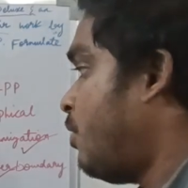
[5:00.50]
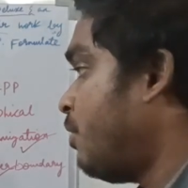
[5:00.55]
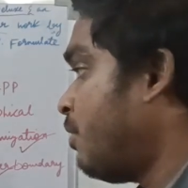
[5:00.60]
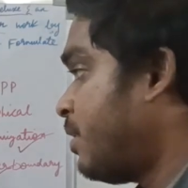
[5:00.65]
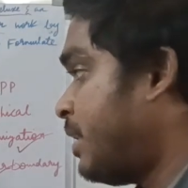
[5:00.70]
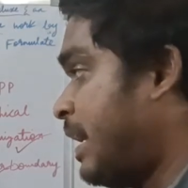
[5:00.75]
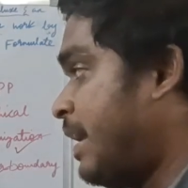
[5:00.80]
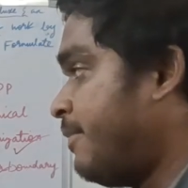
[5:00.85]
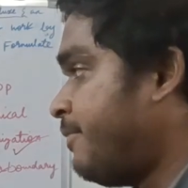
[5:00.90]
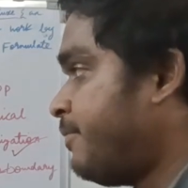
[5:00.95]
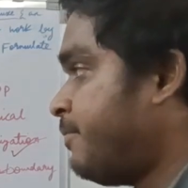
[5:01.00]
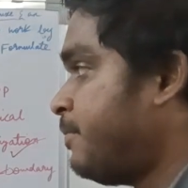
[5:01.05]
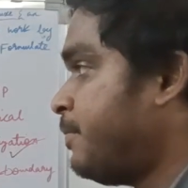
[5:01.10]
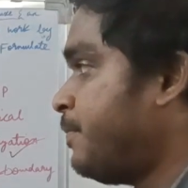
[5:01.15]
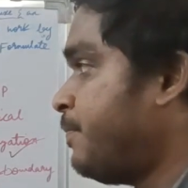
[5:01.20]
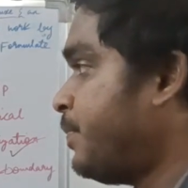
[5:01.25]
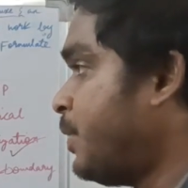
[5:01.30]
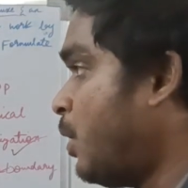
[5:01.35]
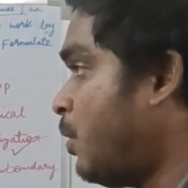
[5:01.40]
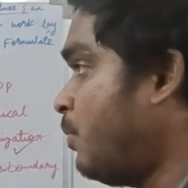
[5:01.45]
on a graph.
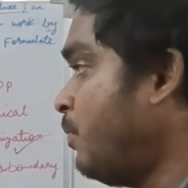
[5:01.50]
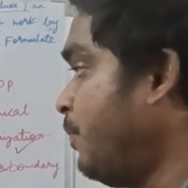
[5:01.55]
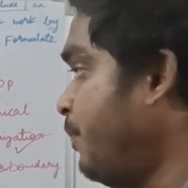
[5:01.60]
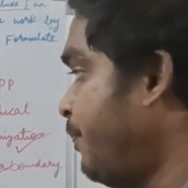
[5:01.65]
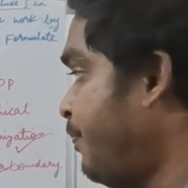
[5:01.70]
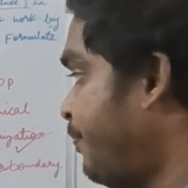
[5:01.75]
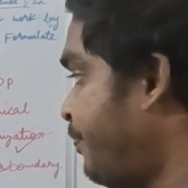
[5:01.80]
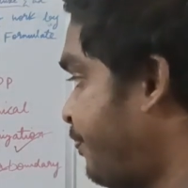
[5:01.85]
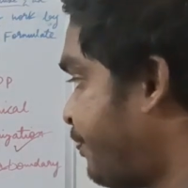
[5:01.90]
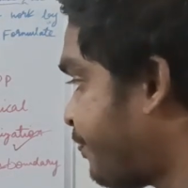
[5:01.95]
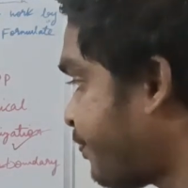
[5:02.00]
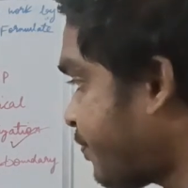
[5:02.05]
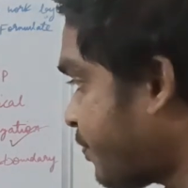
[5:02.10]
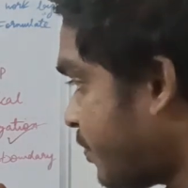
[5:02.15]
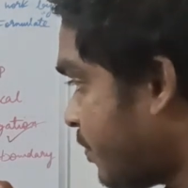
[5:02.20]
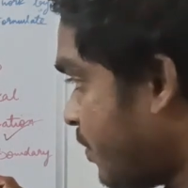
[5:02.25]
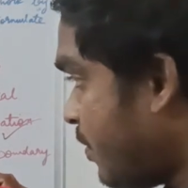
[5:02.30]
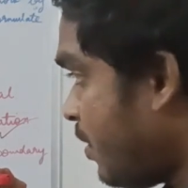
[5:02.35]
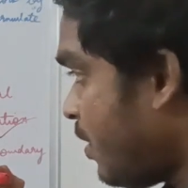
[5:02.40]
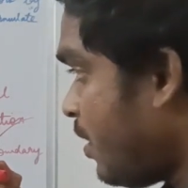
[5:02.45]
Now
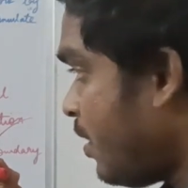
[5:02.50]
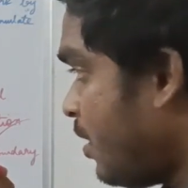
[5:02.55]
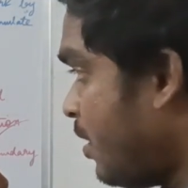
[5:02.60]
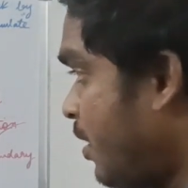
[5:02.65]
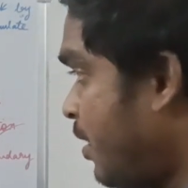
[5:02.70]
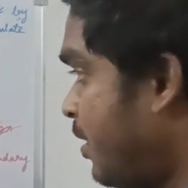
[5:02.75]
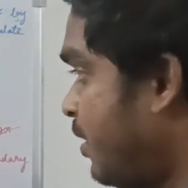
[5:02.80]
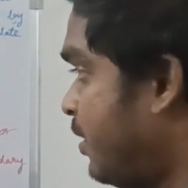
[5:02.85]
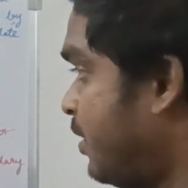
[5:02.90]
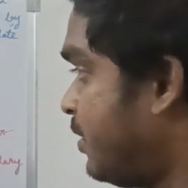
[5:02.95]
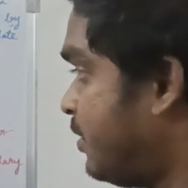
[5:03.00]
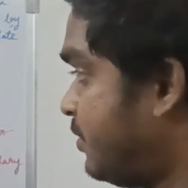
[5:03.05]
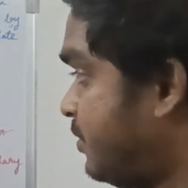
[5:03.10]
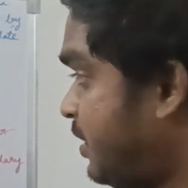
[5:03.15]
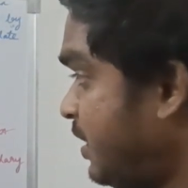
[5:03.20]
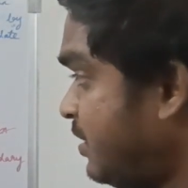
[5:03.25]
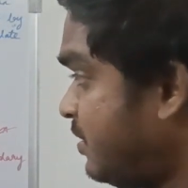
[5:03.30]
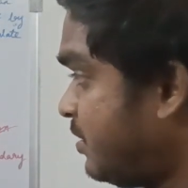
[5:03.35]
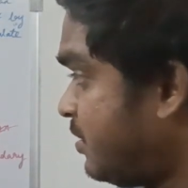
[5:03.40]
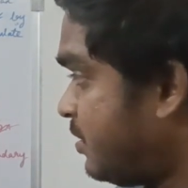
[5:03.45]

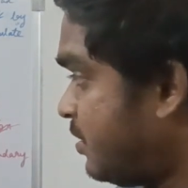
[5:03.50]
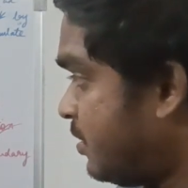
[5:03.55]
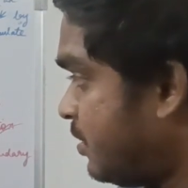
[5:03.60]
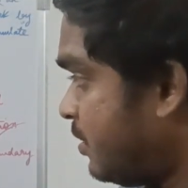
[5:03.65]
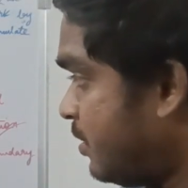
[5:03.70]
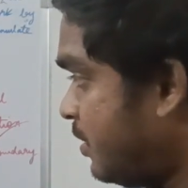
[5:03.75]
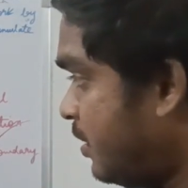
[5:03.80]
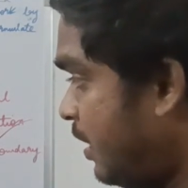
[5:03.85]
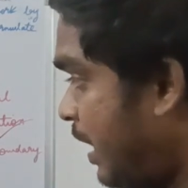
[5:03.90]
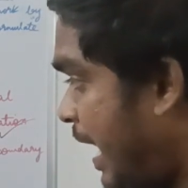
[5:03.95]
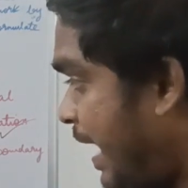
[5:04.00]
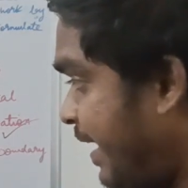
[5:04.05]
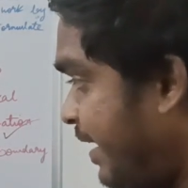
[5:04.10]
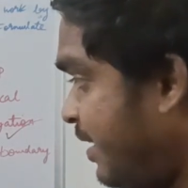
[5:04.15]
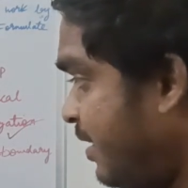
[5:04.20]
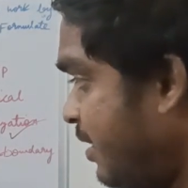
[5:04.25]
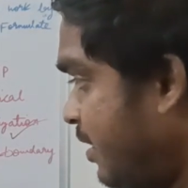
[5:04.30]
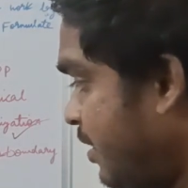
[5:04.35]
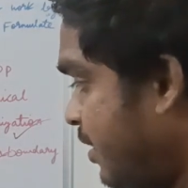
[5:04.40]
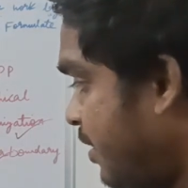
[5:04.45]
this
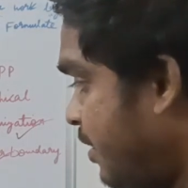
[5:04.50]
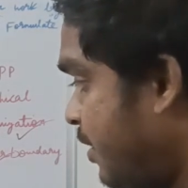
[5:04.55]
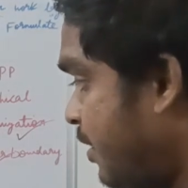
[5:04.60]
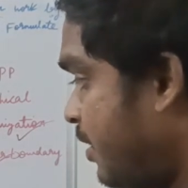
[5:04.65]
line